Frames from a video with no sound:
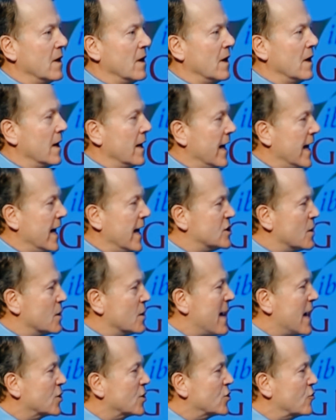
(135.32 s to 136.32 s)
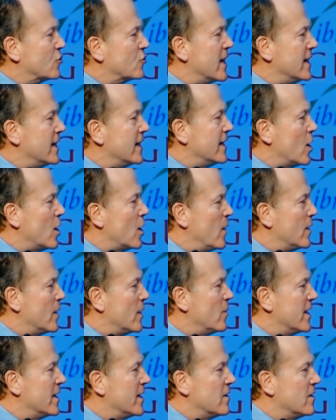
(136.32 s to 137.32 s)
It's about creating a
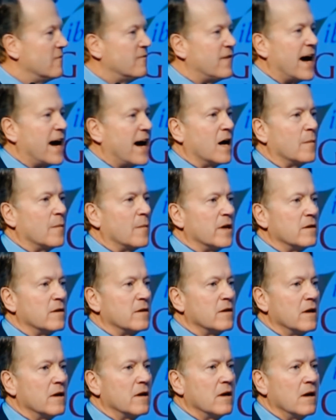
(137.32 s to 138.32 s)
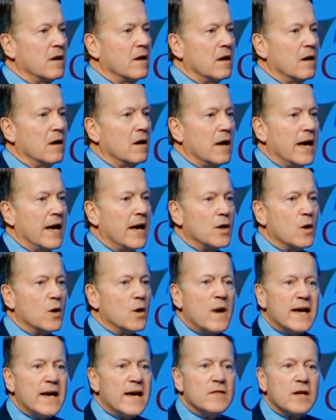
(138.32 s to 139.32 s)
win-win environment in a
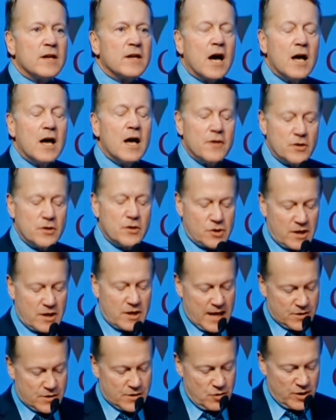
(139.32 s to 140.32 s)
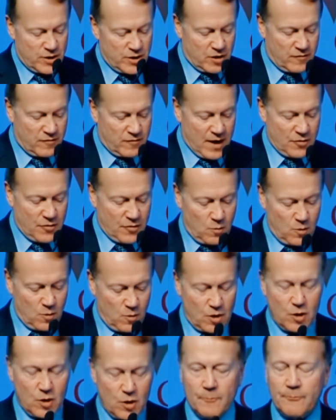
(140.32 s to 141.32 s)
way that others are not doing around the
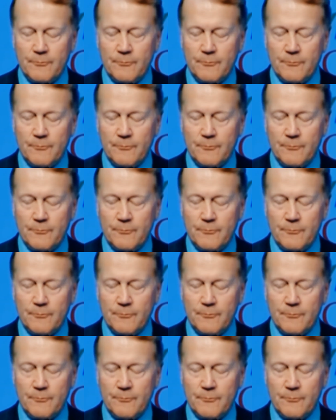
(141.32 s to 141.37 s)
world.